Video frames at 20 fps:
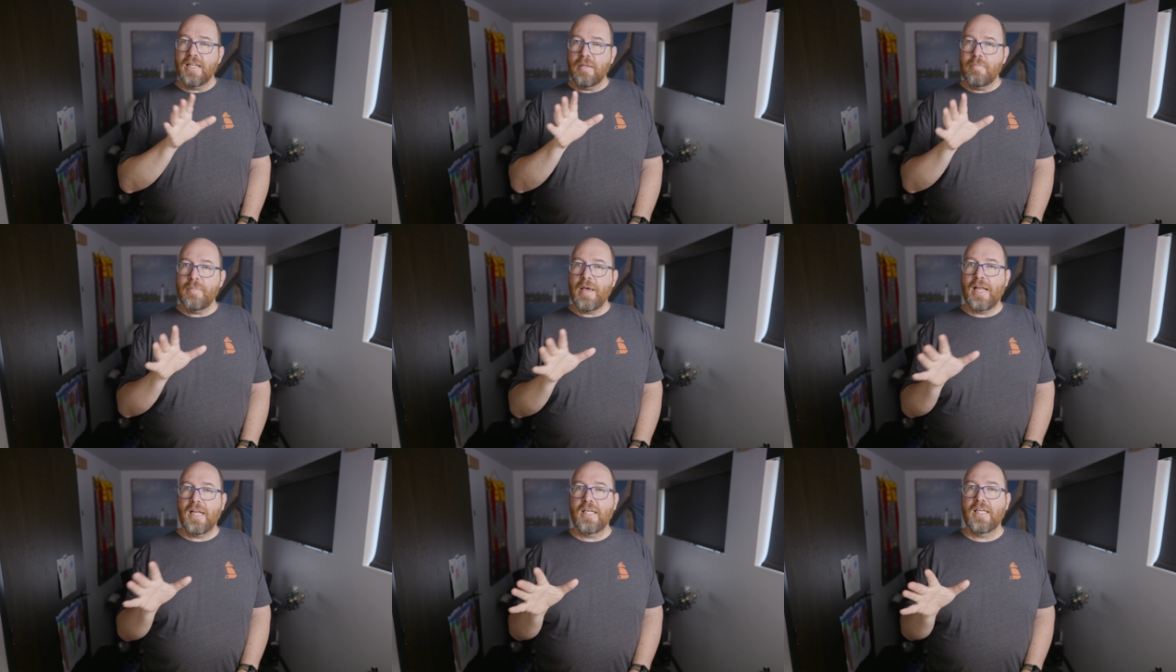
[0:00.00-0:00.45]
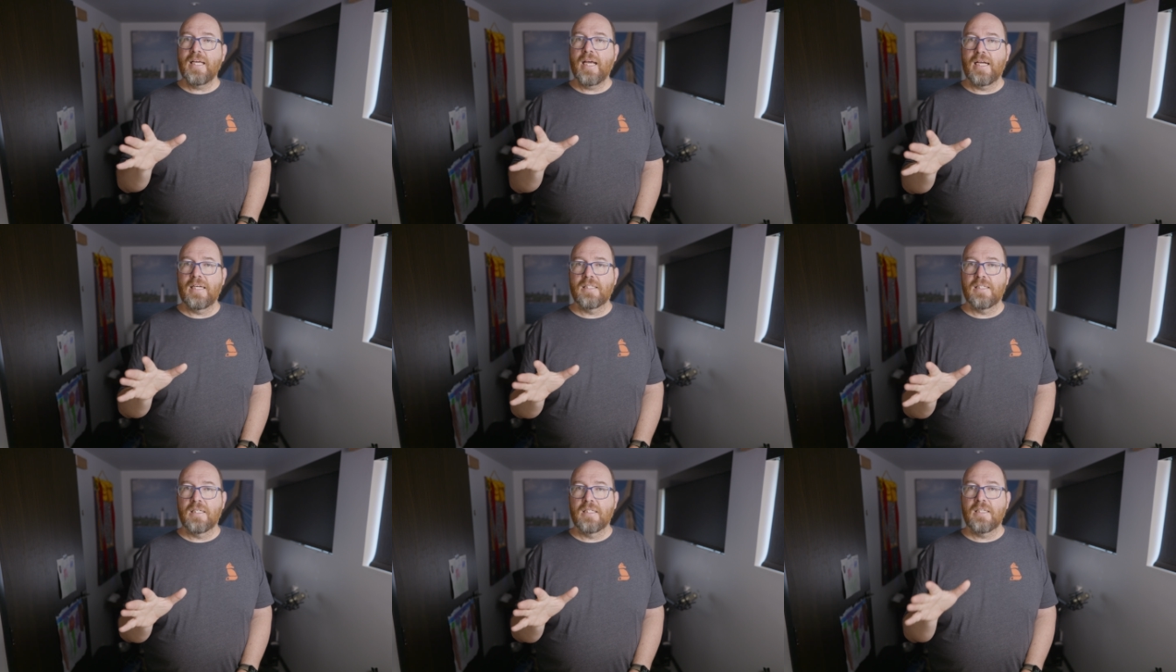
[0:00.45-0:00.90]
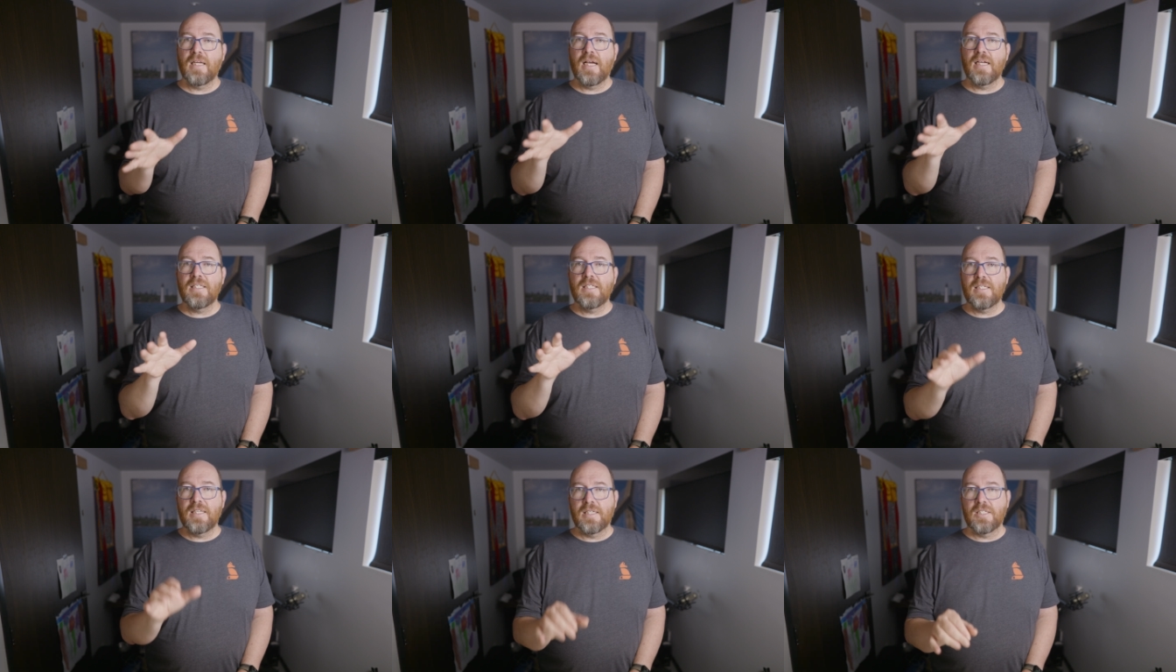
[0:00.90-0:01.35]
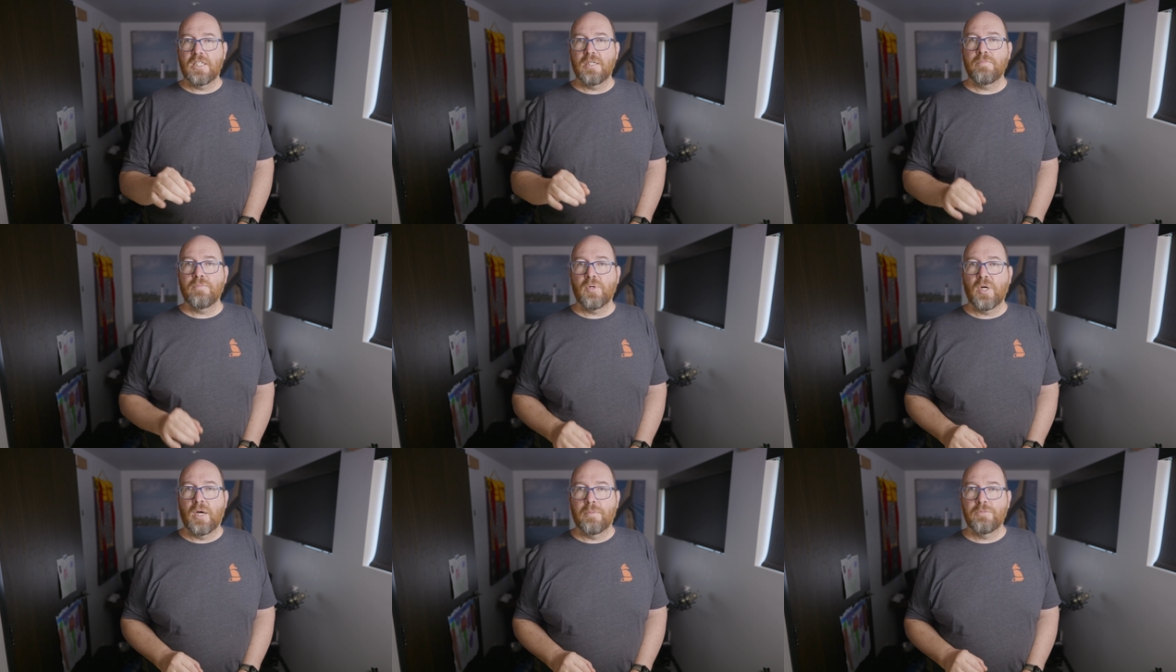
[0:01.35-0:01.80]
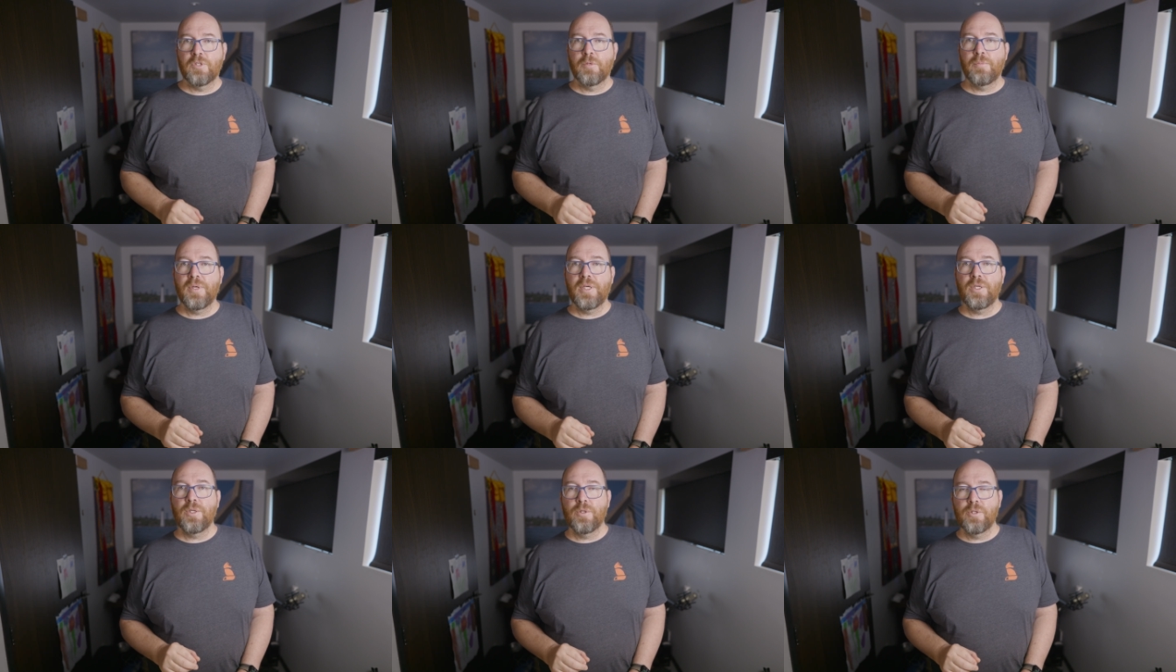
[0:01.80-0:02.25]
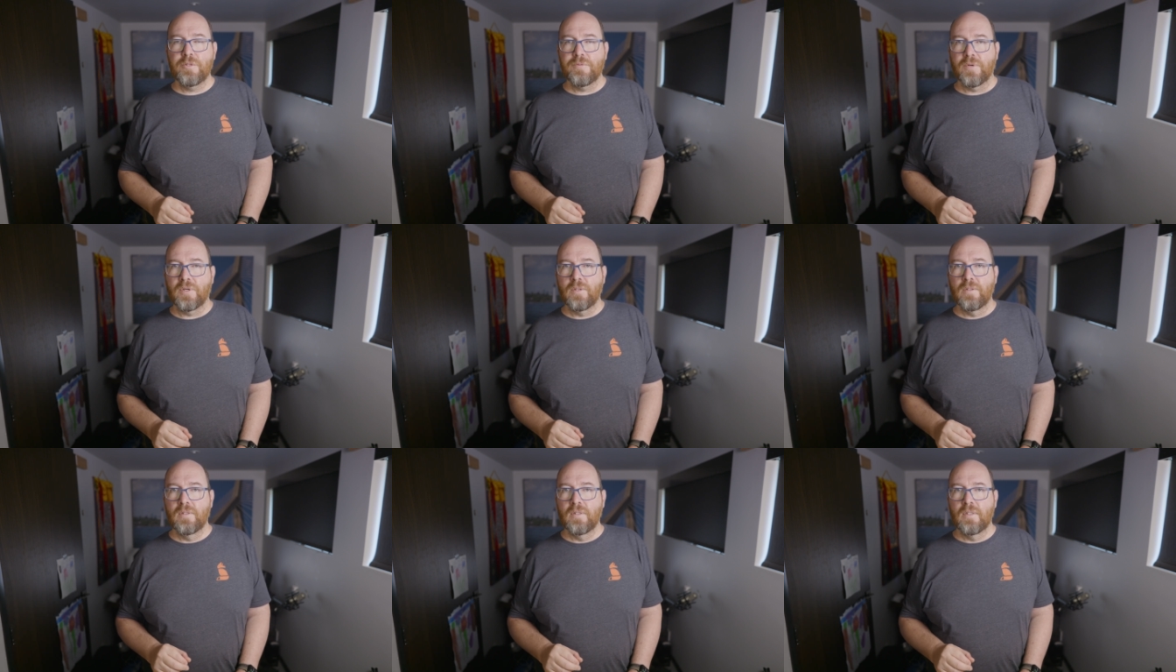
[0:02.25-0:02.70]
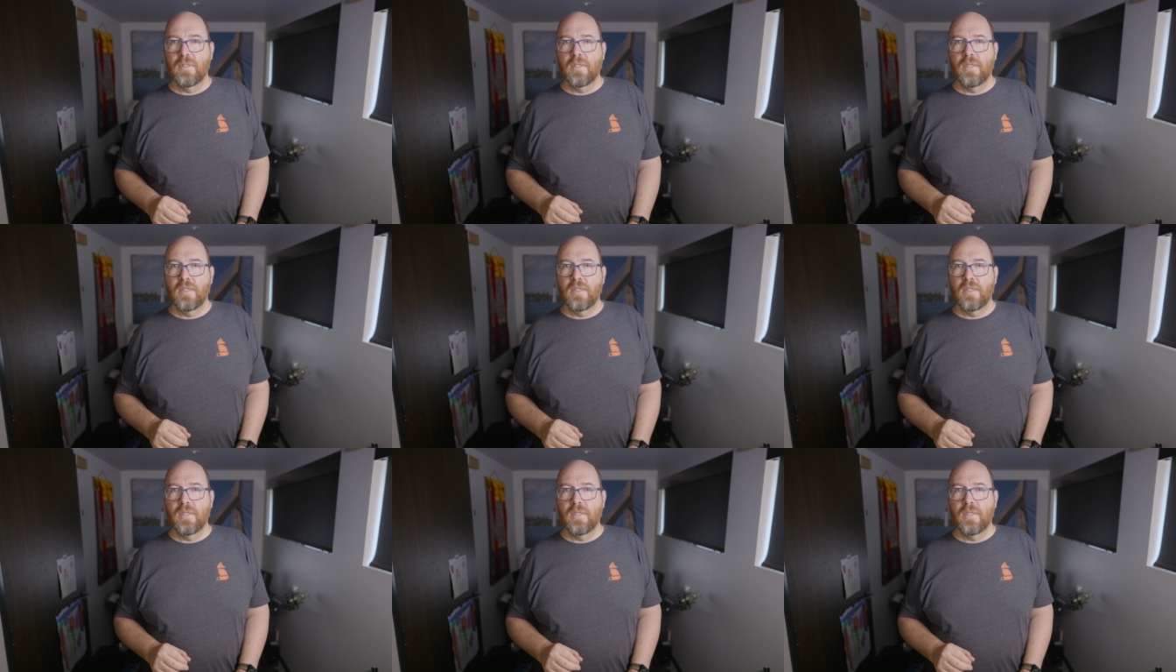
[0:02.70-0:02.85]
in many cases a system prompt to be useful.